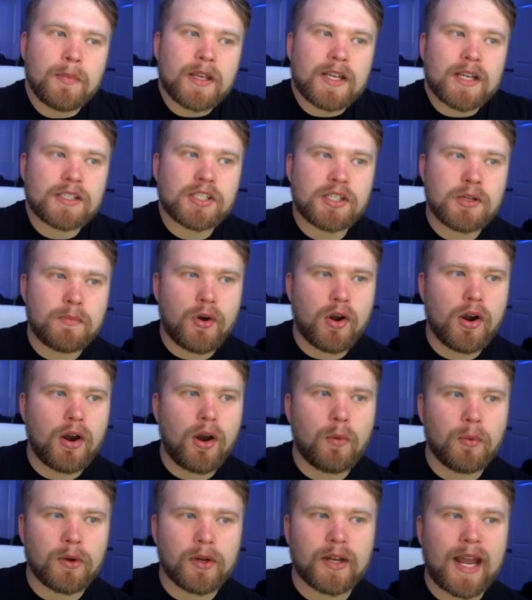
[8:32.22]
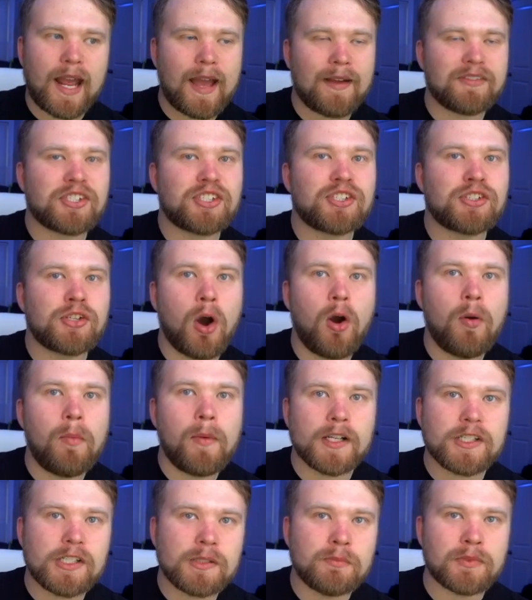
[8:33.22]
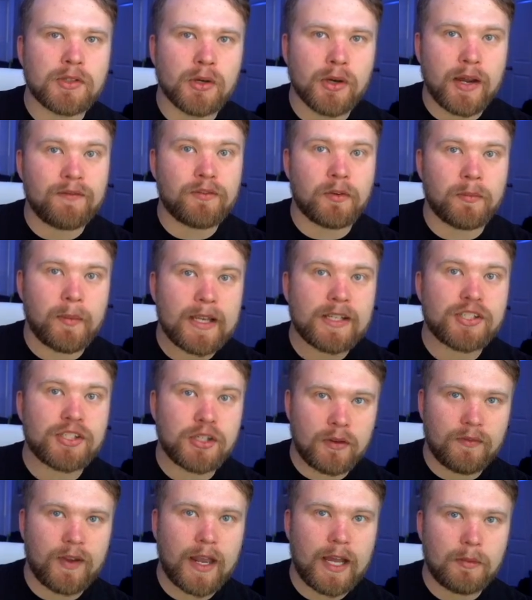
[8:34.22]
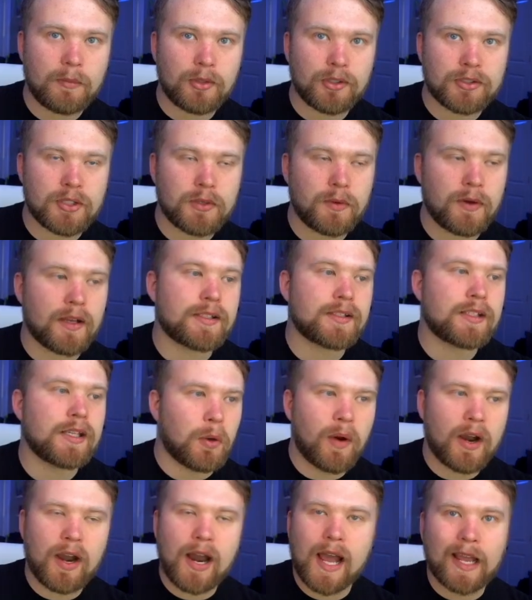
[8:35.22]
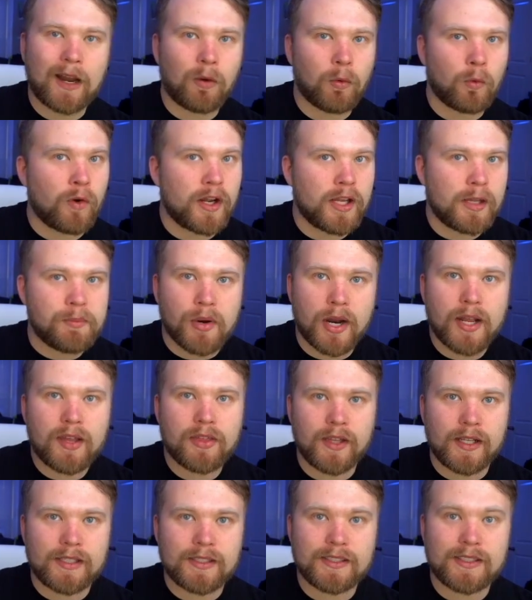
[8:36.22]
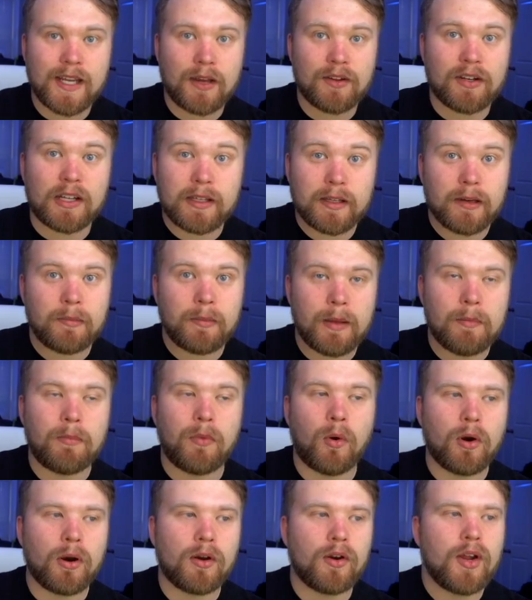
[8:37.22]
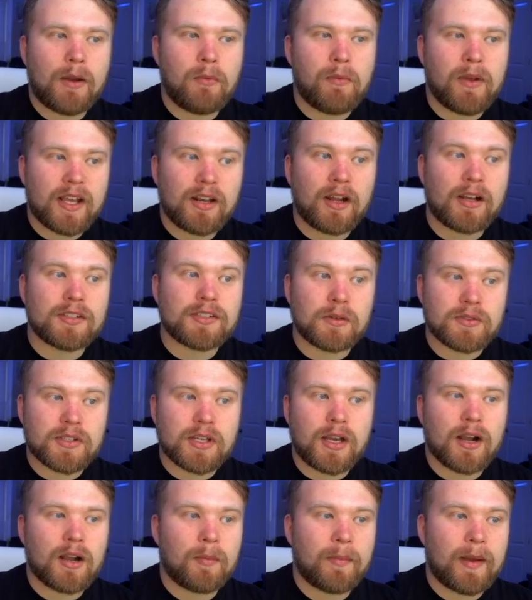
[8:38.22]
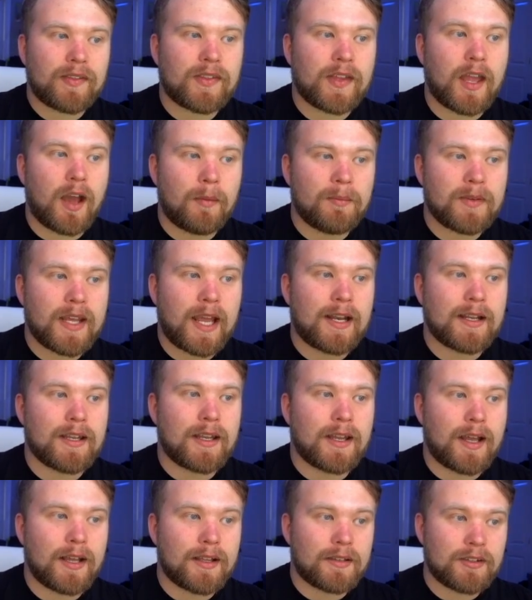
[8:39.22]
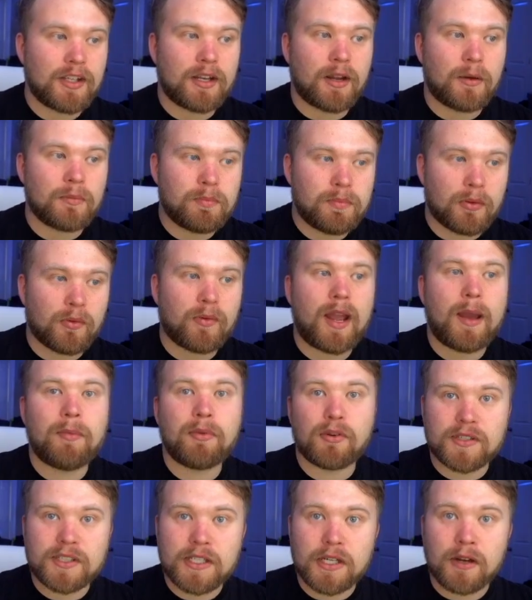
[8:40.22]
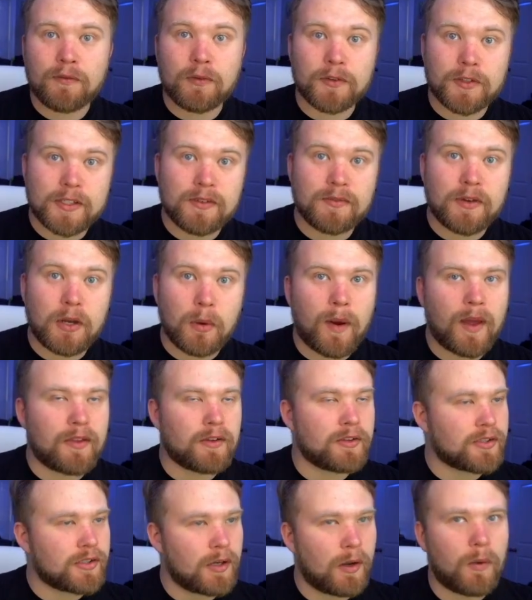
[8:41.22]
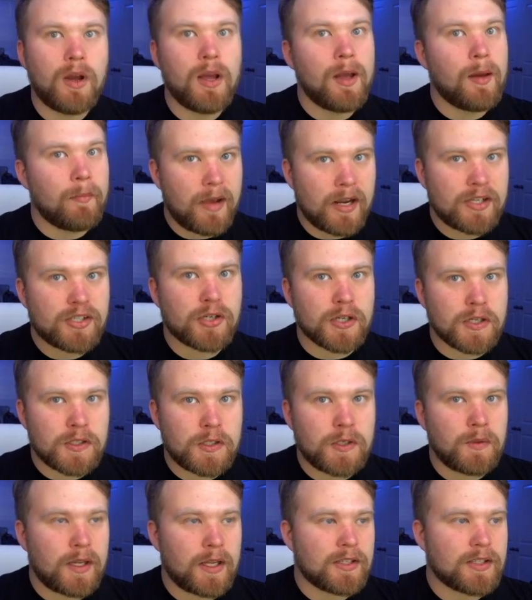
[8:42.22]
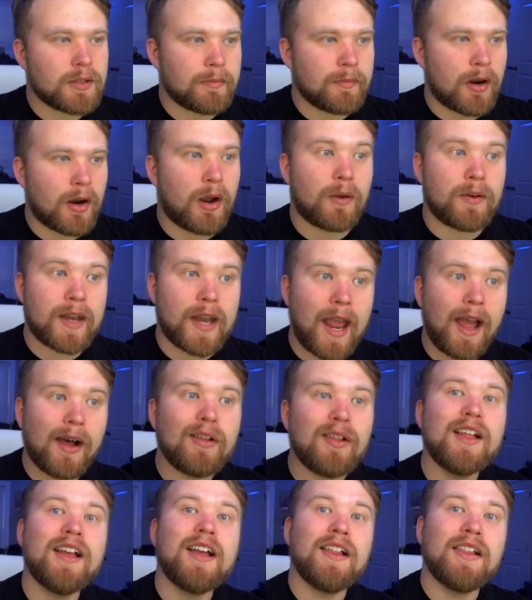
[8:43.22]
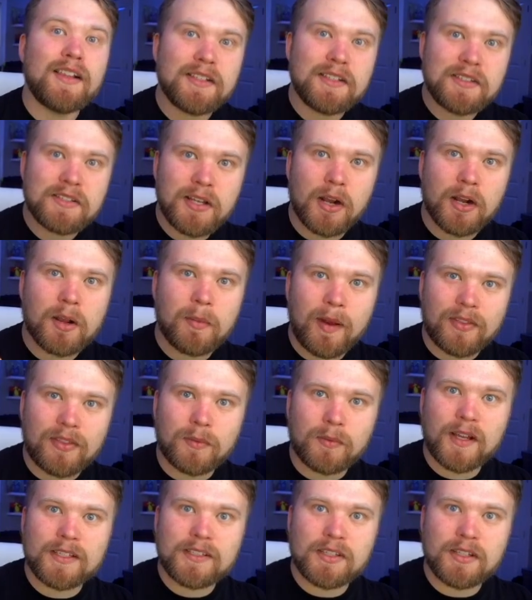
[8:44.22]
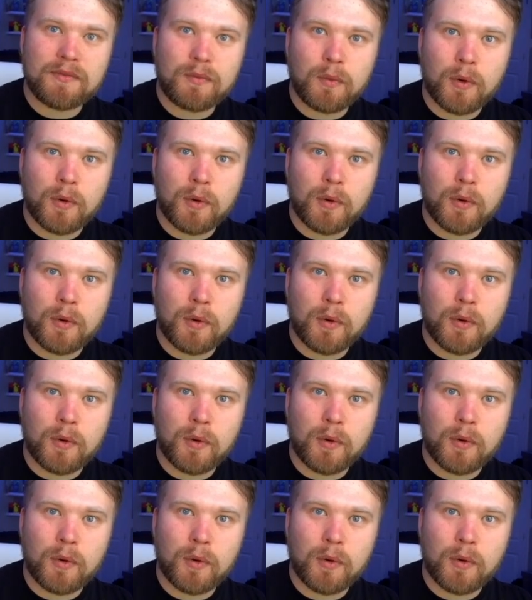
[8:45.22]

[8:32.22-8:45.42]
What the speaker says: because tomorrow we're going to have so much more information available to us to where I can really break things down a little bit more. And we can also talk about the updated parameters here for the severe weather. So make sure you tune in tomorrow. Now, let's talk about the rest of the